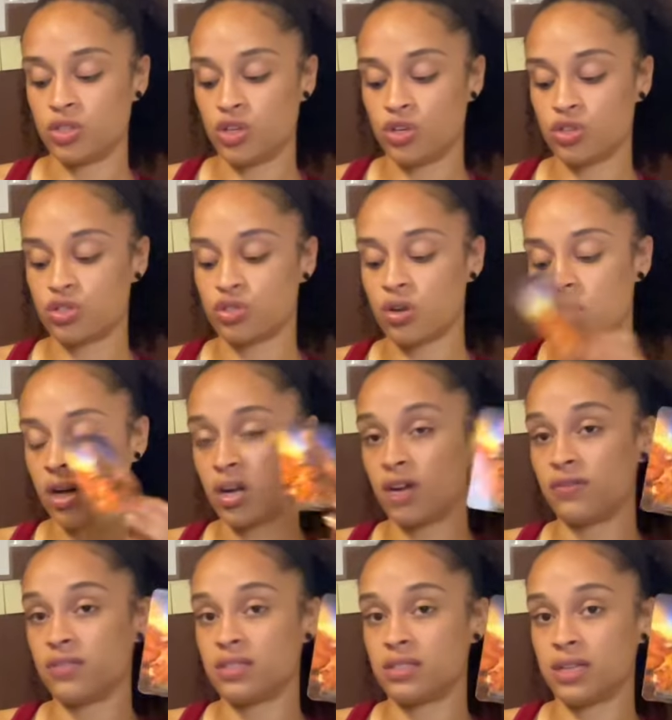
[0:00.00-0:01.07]
You're strong
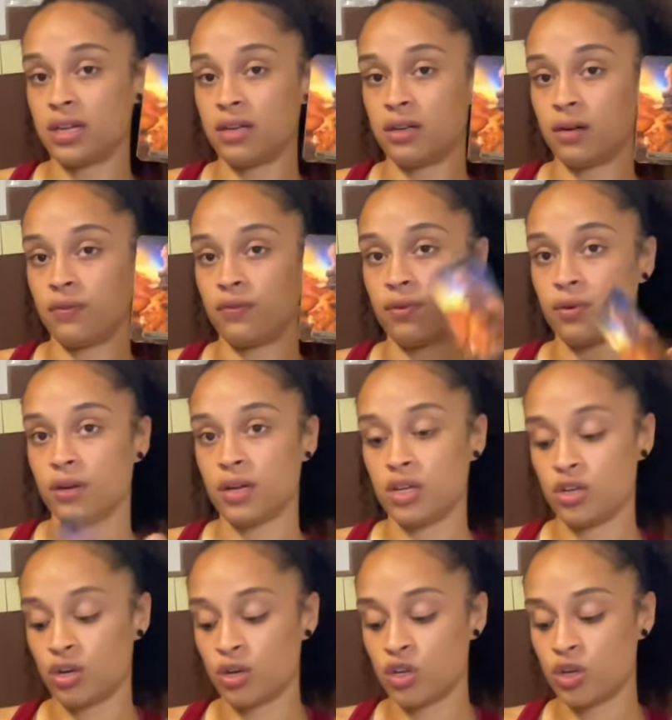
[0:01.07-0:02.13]
enough to stand up for it.
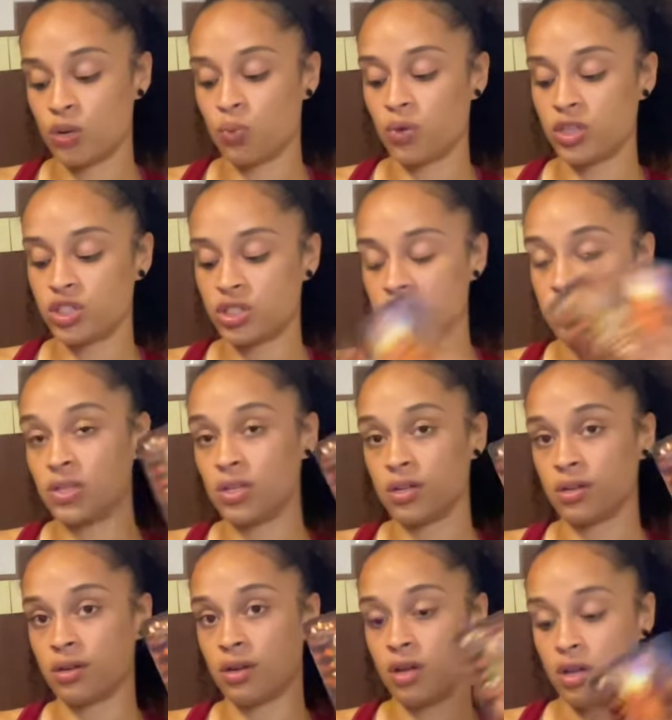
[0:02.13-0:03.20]
Your your wish is here.